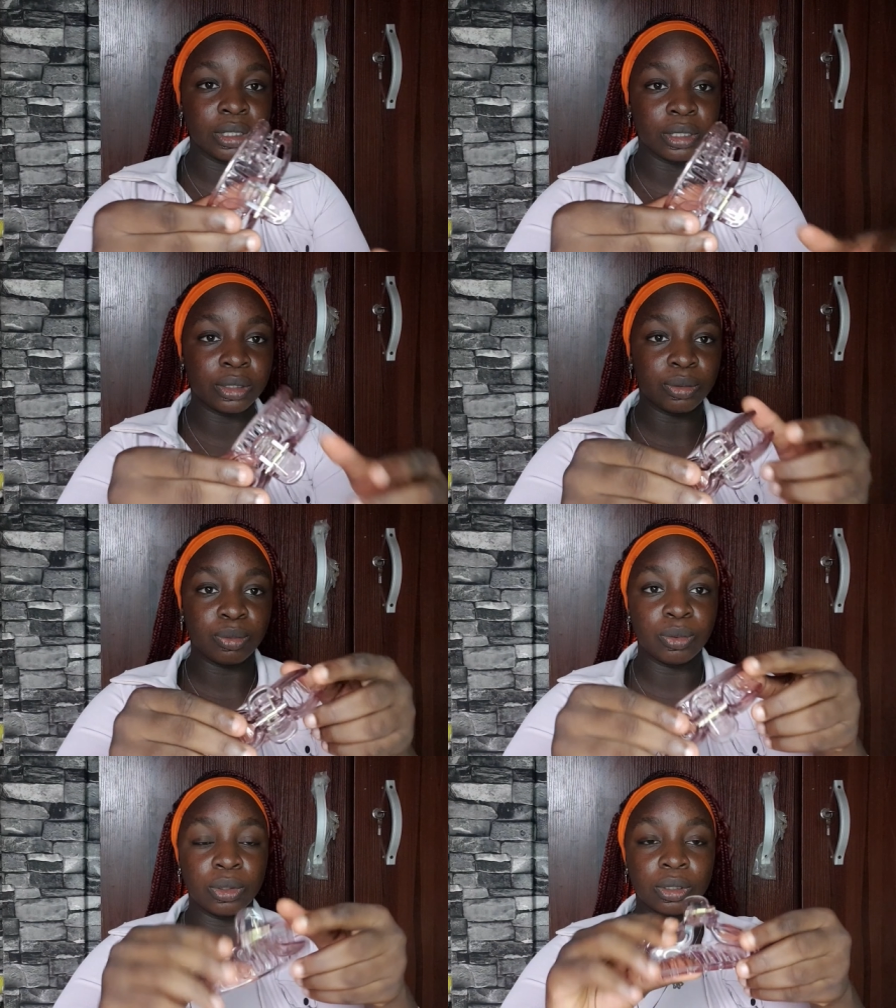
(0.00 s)
this
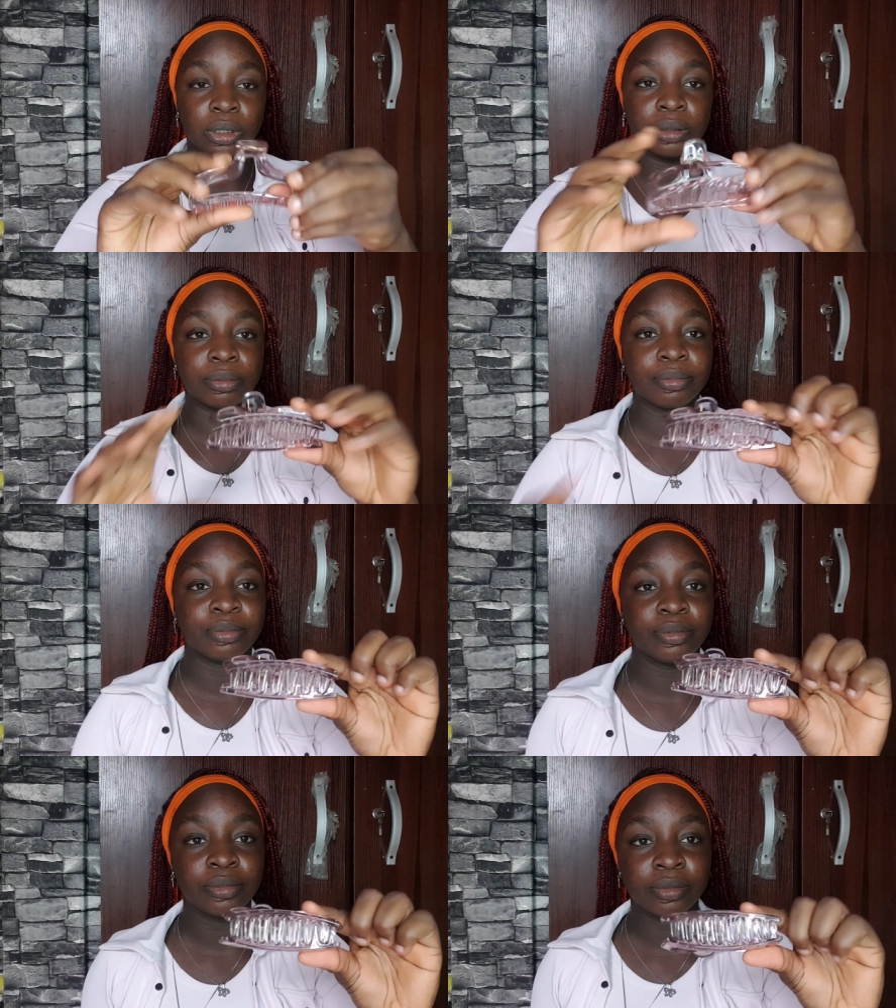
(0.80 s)
one
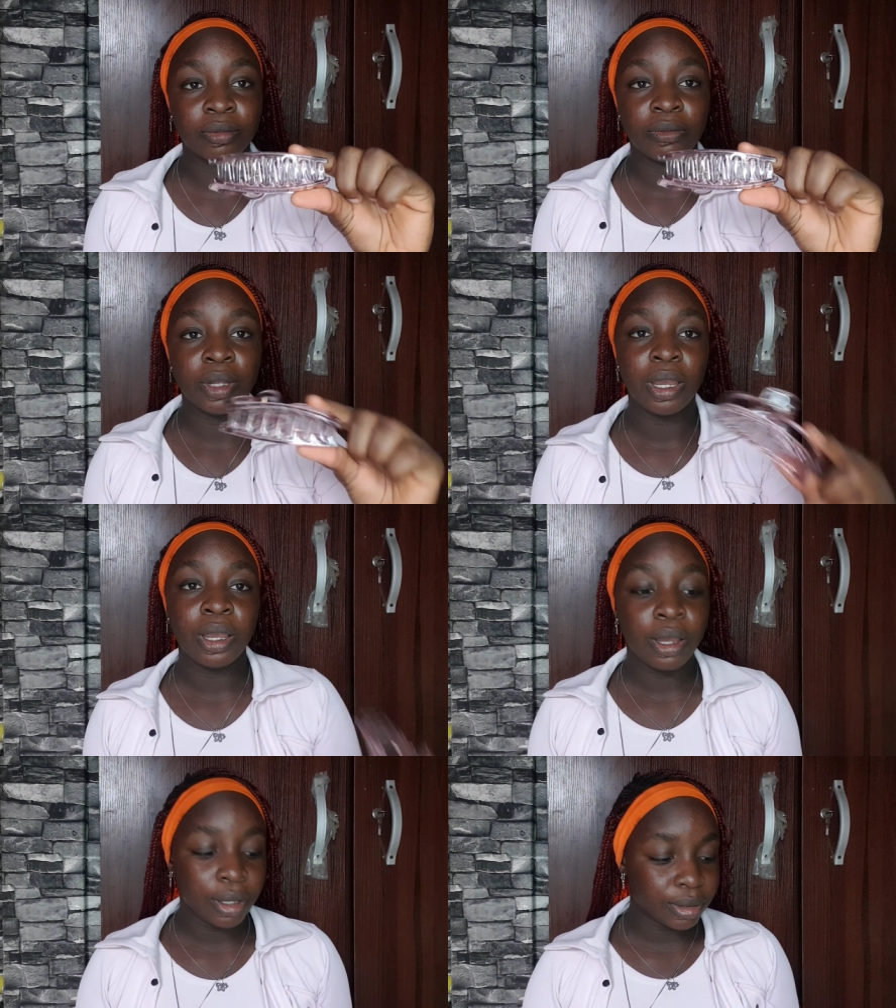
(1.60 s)

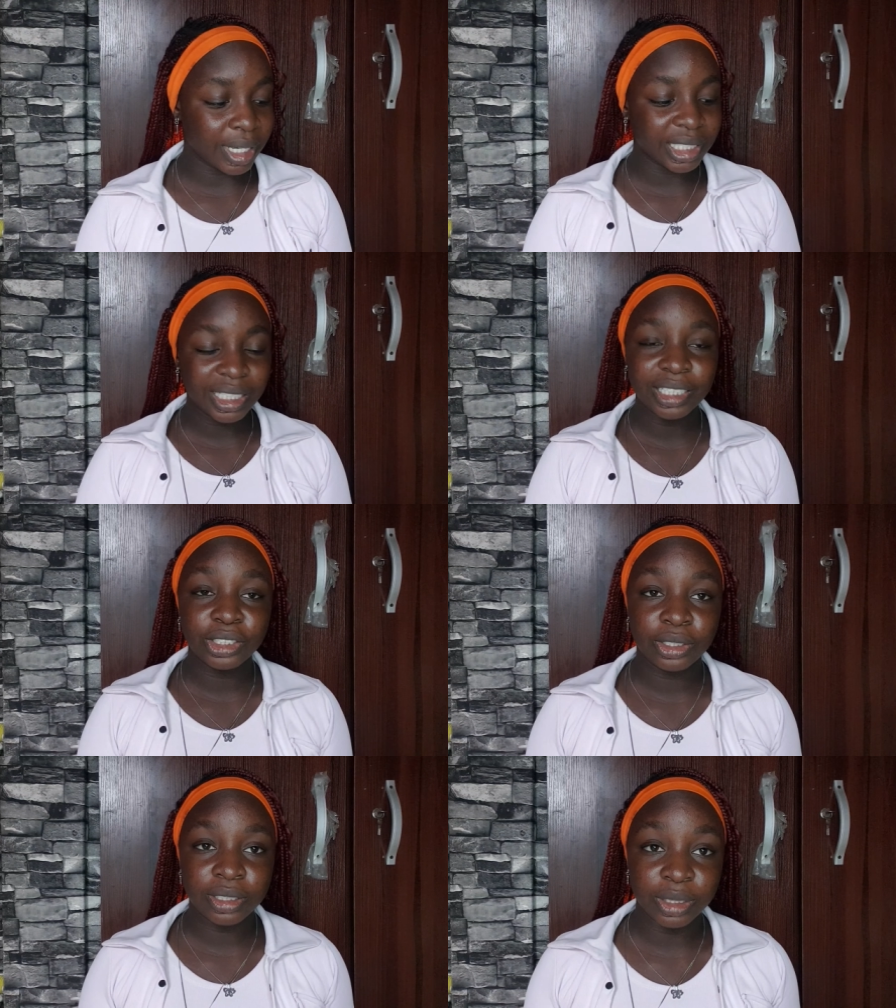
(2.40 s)
so I decided
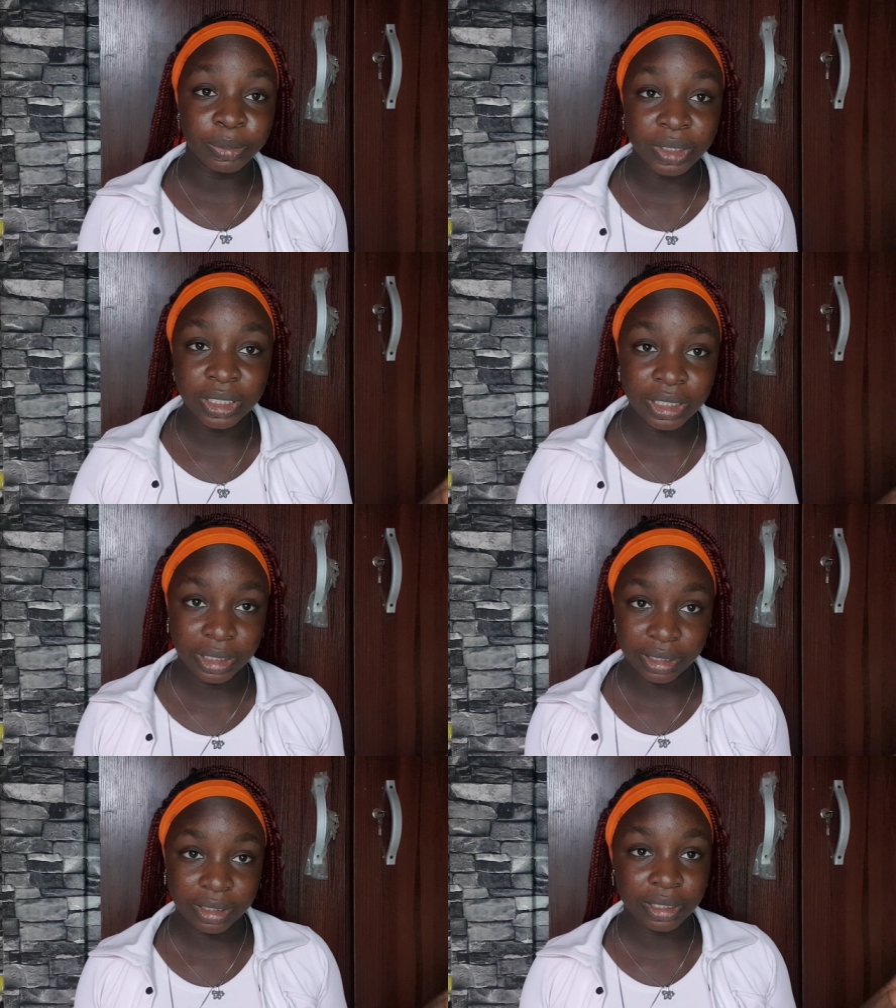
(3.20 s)
to just name it
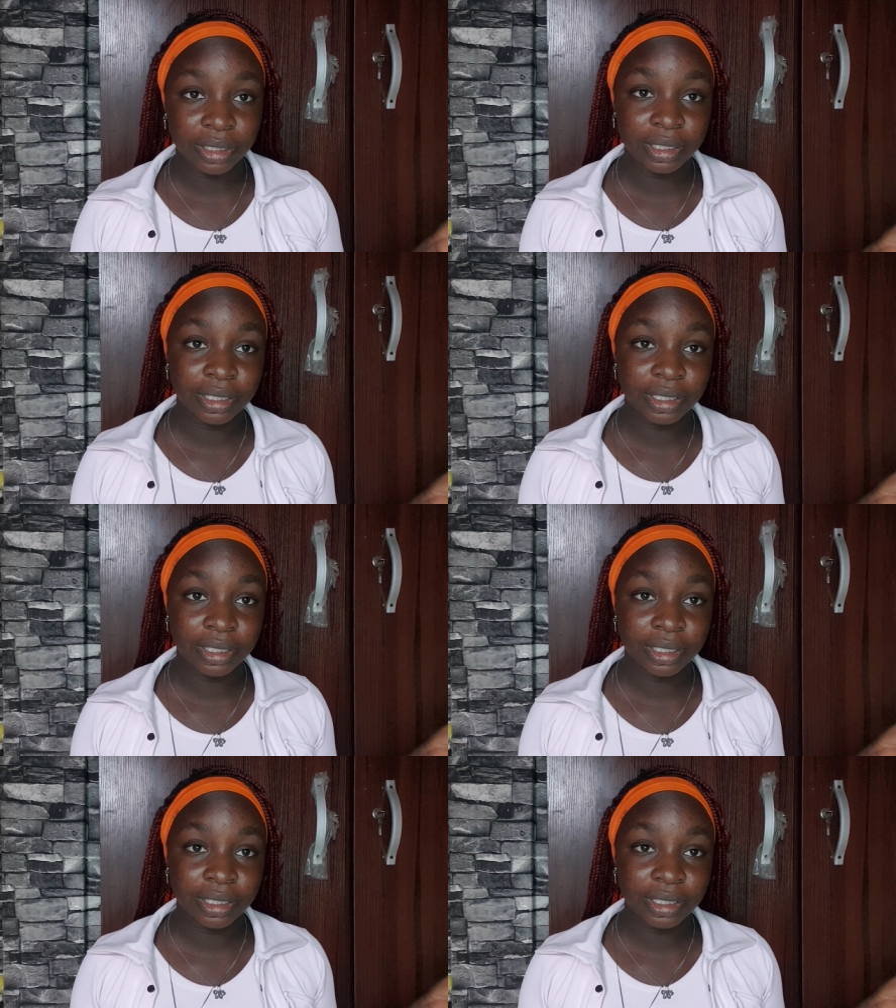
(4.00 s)
Jade